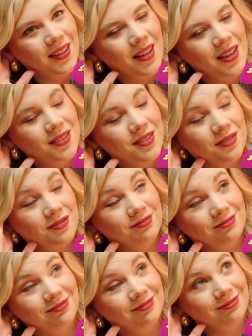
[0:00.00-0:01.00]
It's
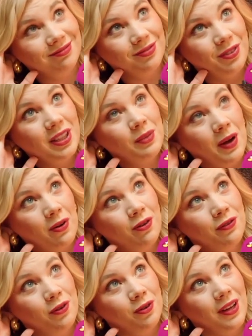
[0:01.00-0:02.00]
really
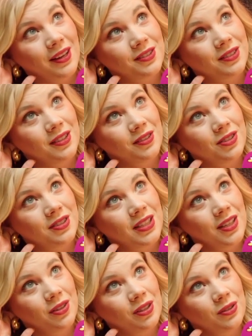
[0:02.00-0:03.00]
powerful, actually, just
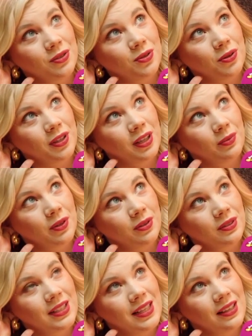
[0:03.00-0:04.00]
hearing you talking about
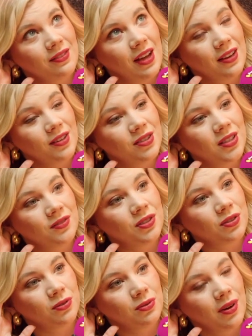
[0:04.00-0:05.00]
taking that initiative
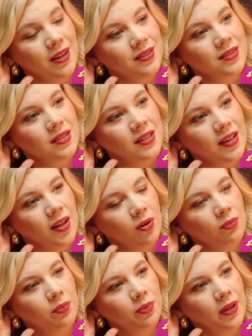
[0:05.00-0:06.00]
to go and seek
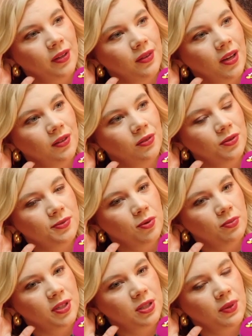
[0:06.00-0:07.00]
help in those
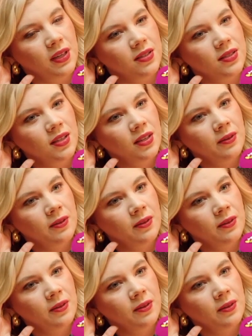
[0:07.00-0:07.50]
moments, because,